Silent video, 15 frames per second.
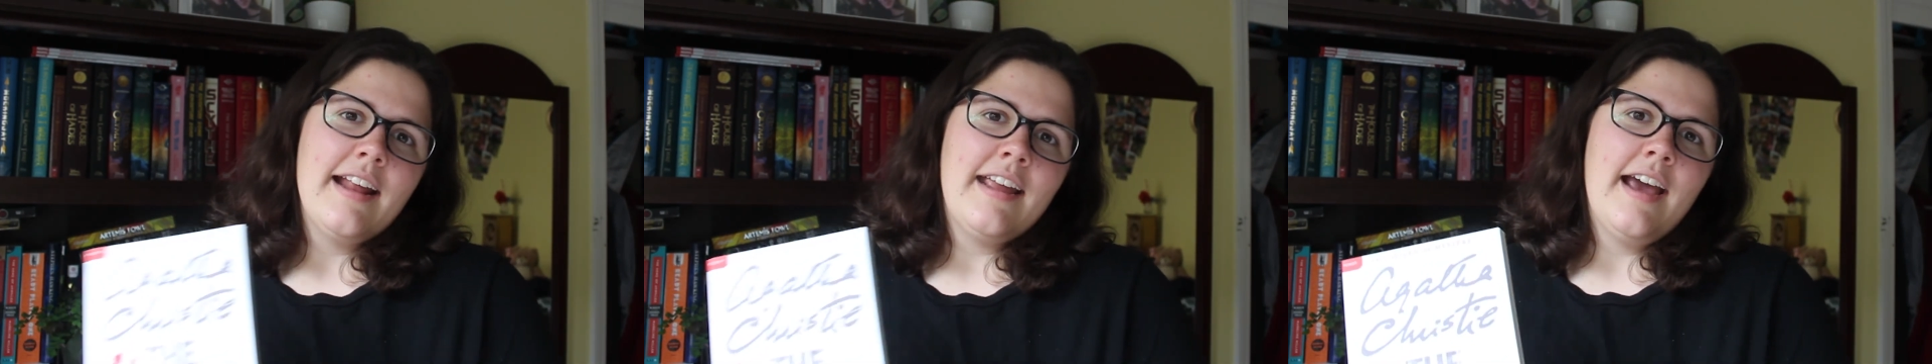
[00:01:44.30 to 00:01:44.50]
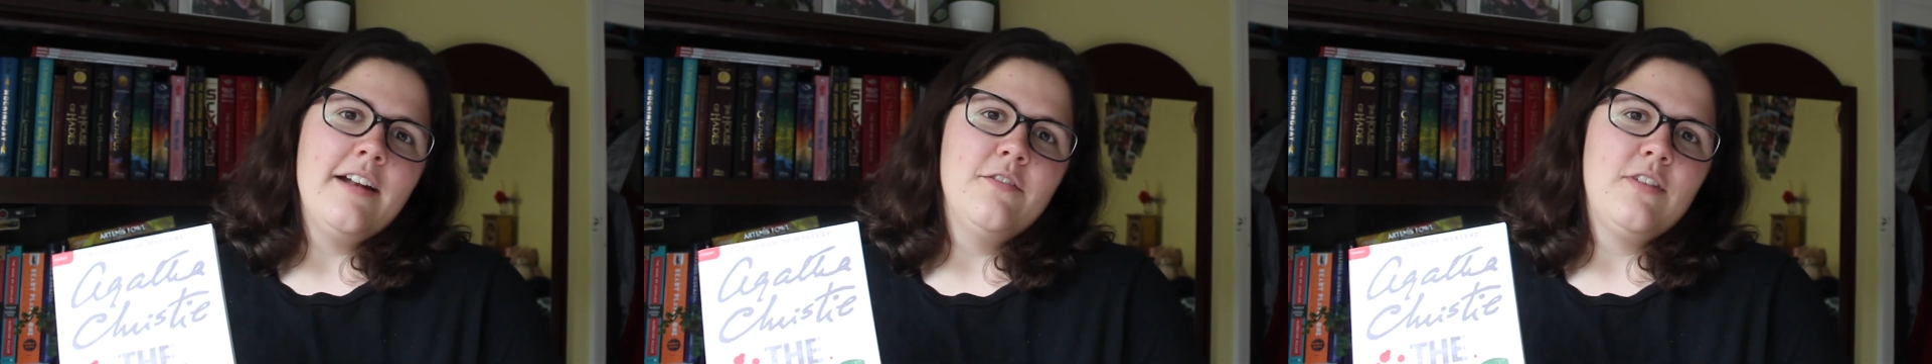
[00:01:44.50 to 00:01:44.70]

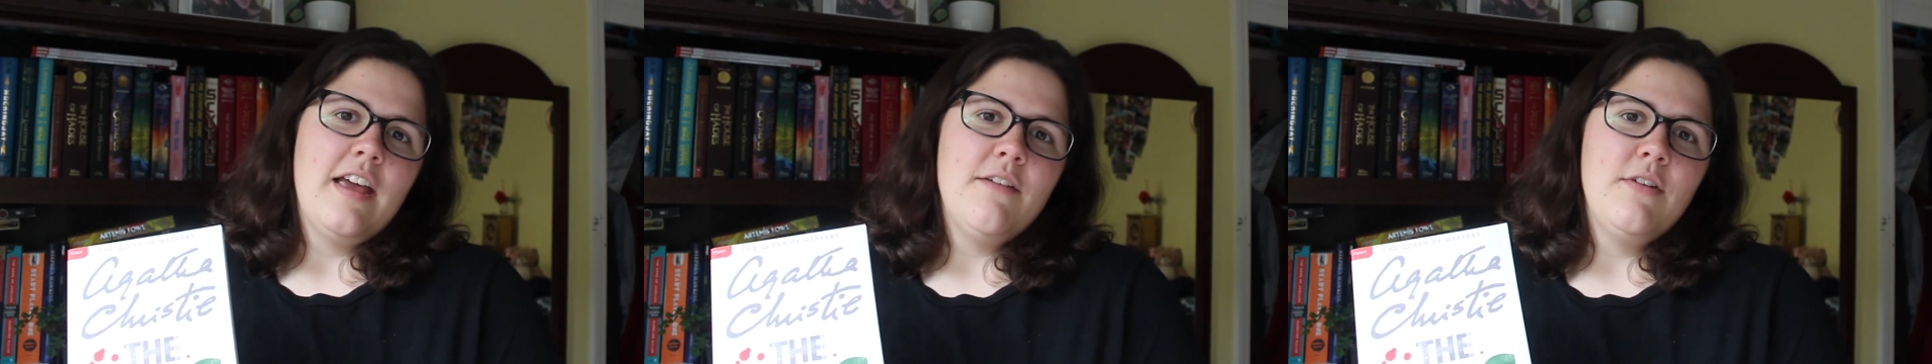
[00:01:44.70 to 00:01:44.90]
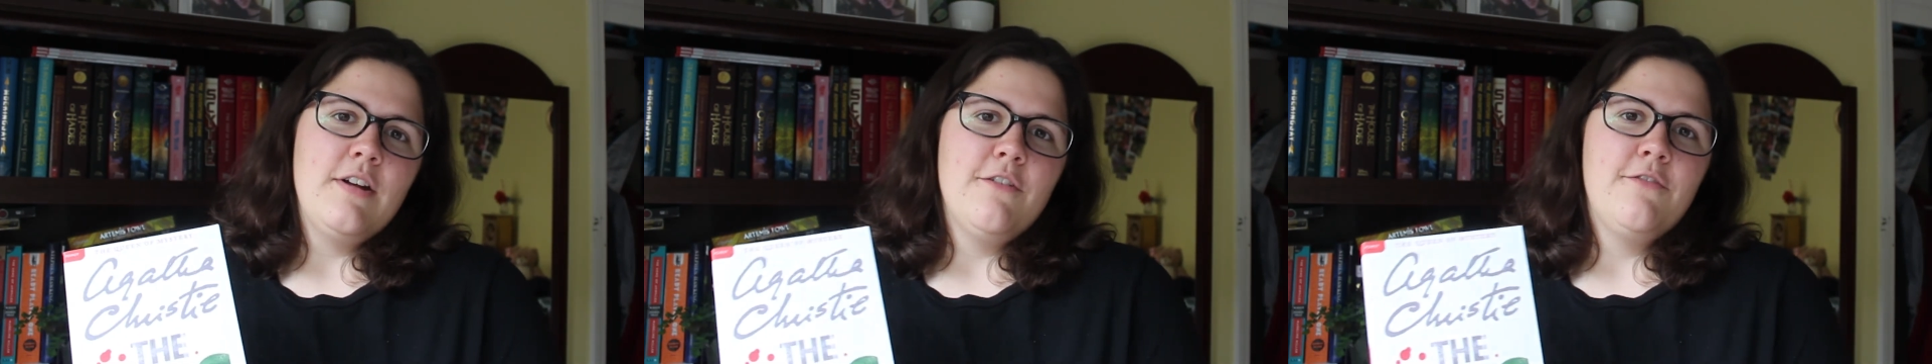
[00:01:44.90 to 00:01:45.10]
kind of
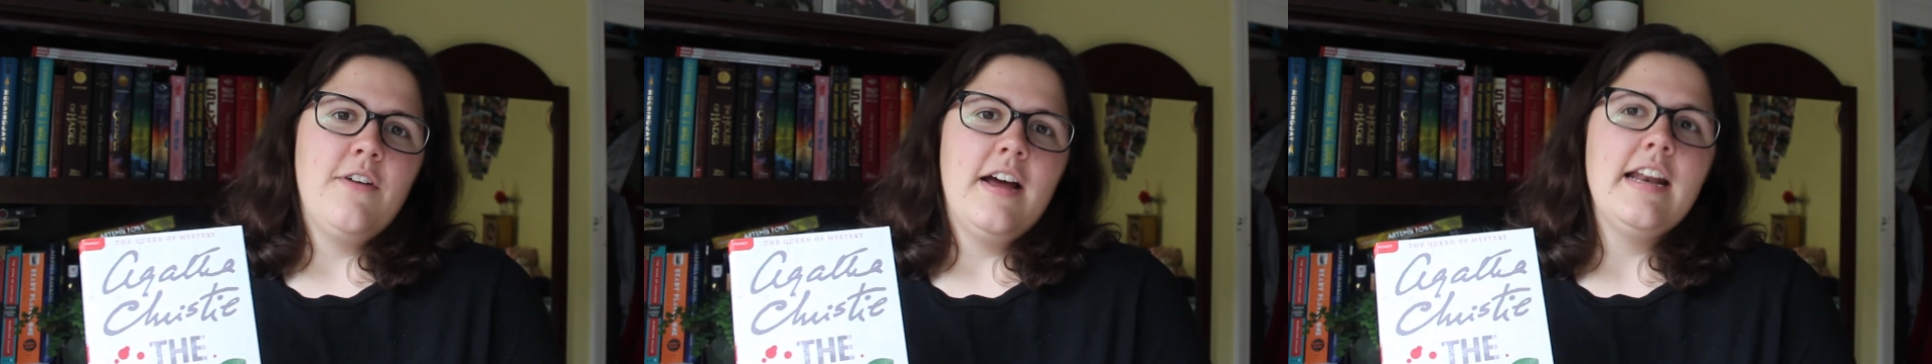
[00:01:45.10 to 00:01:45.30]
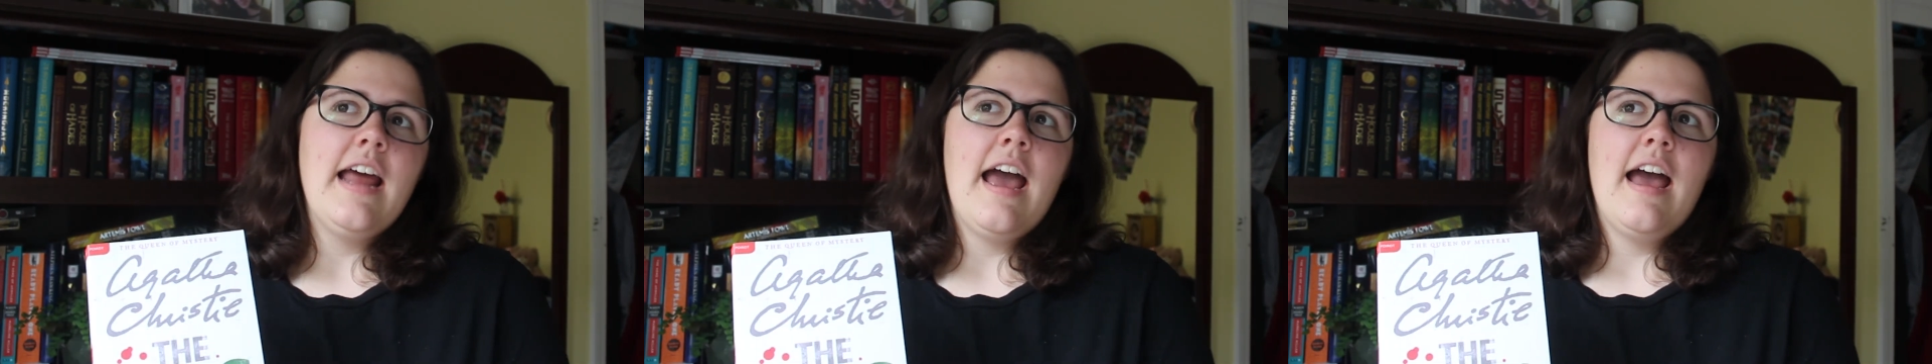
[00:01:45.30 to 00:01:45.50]
gave it a
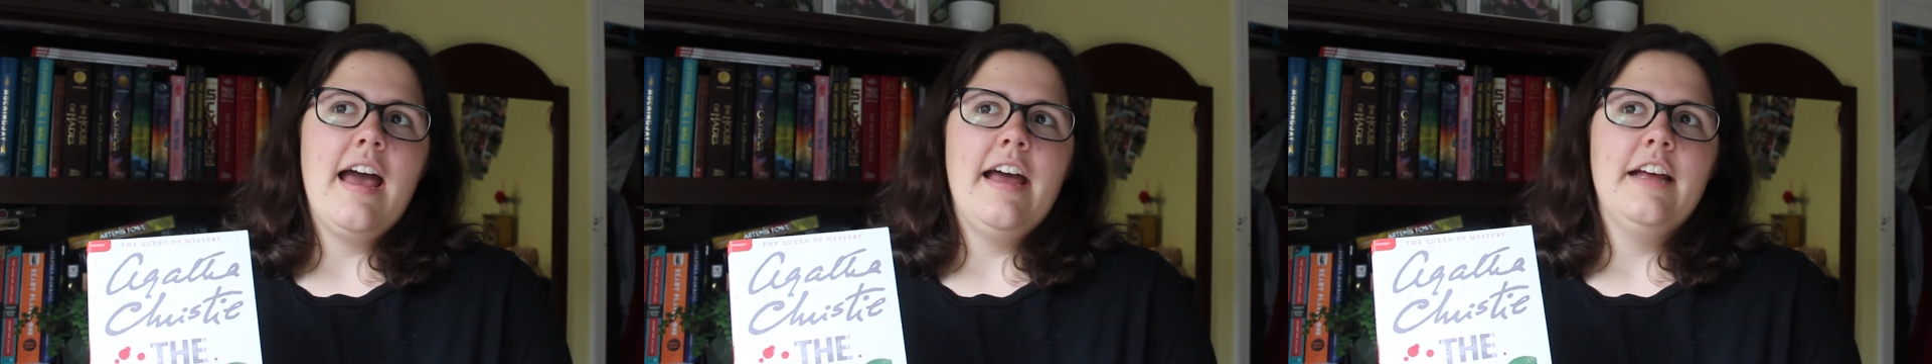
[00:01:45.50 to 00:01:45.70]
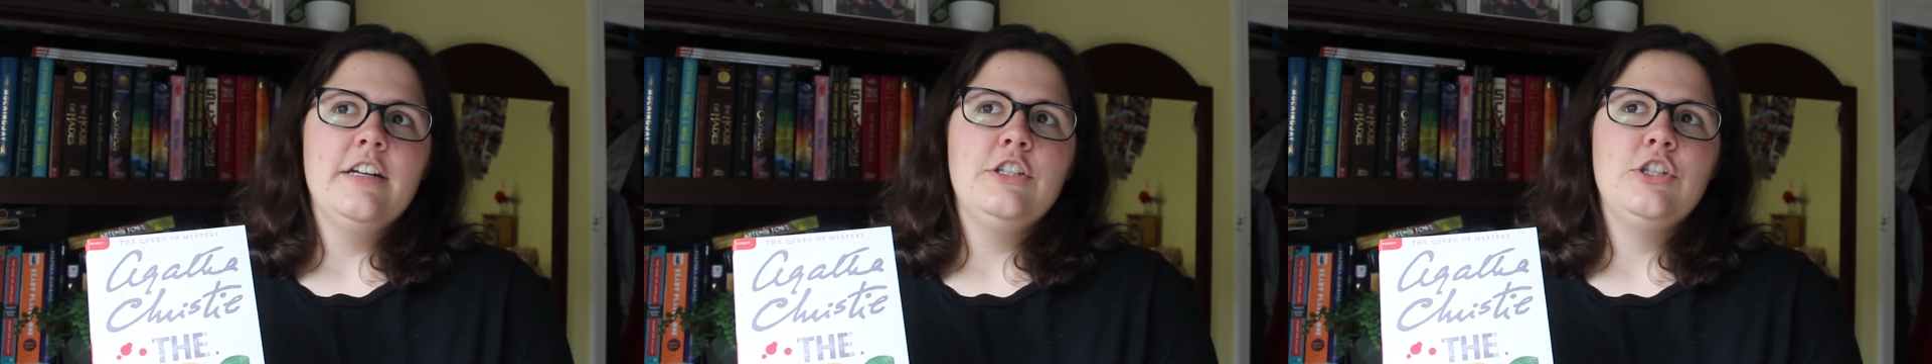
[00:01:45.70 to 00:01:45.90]
fun
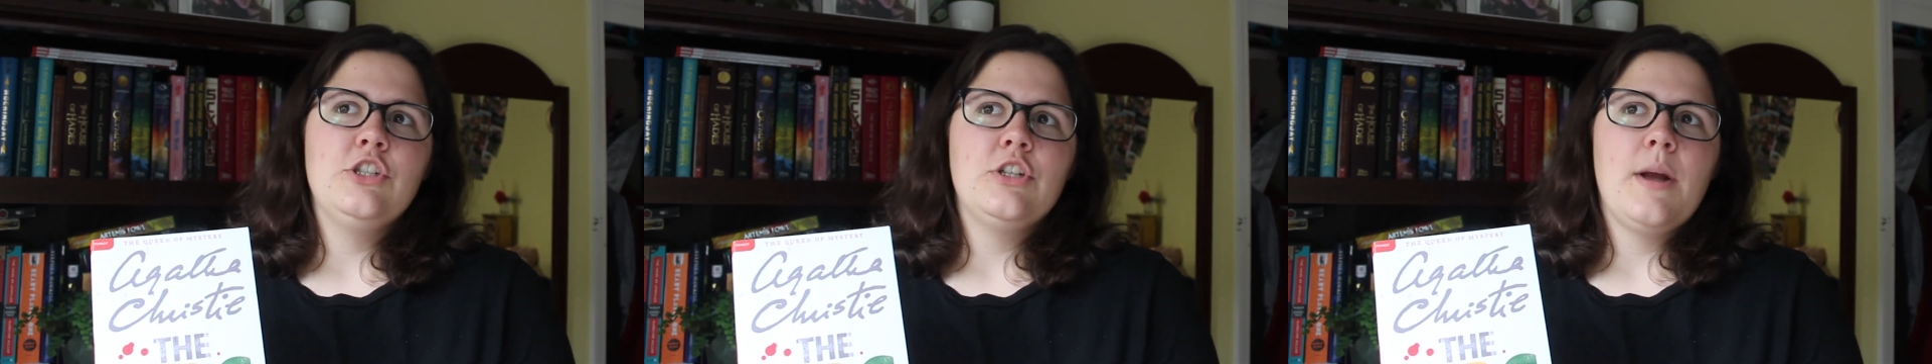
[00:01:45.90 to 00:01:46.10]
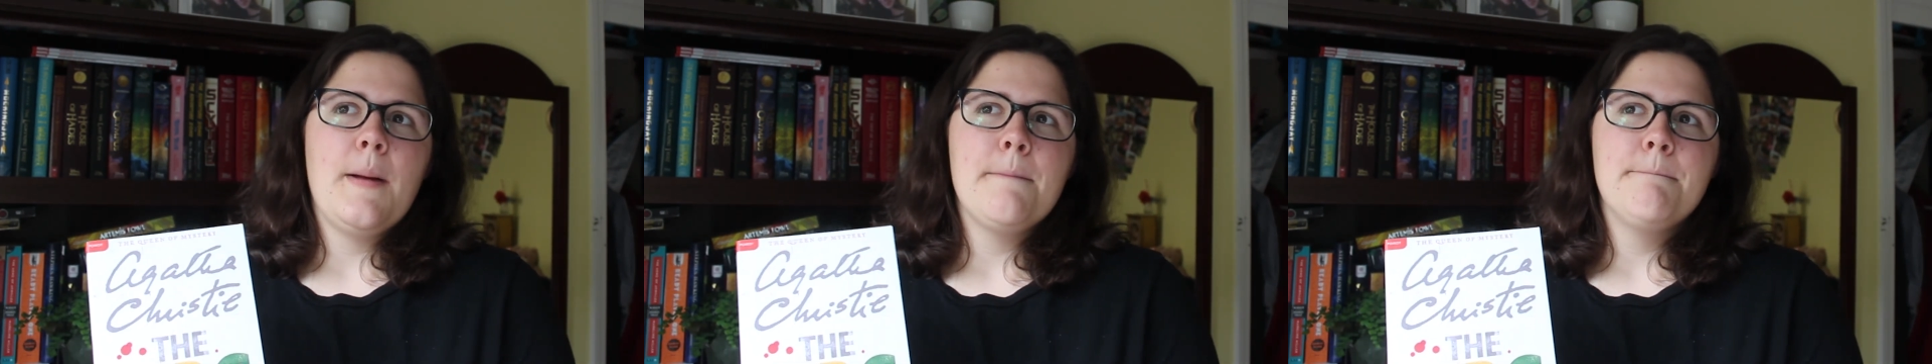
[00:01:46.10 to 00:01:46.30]

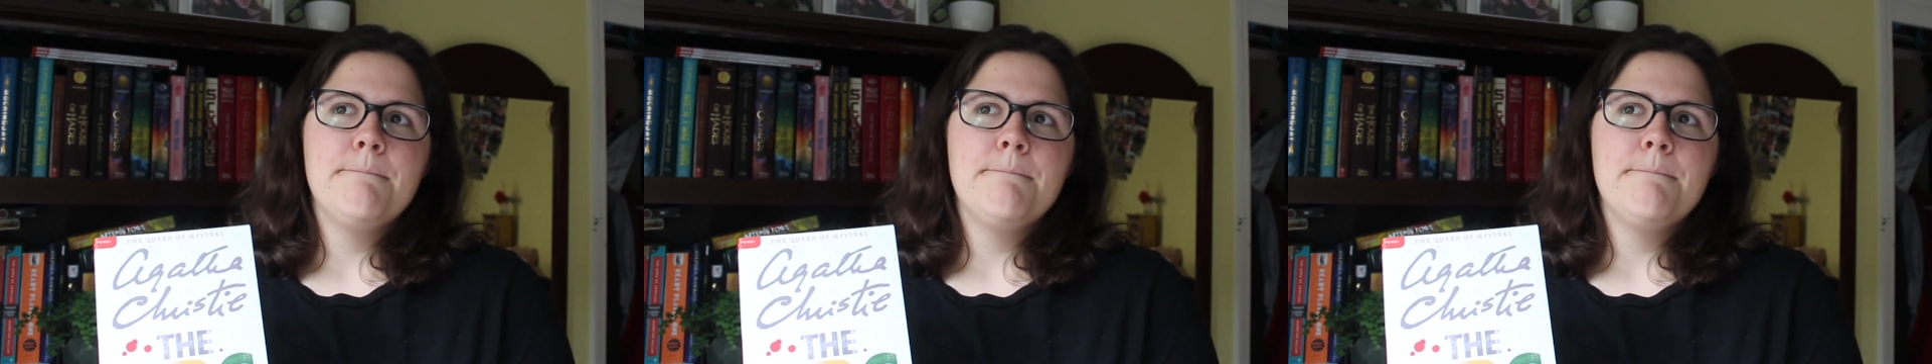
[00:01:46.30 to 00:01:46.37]
edge.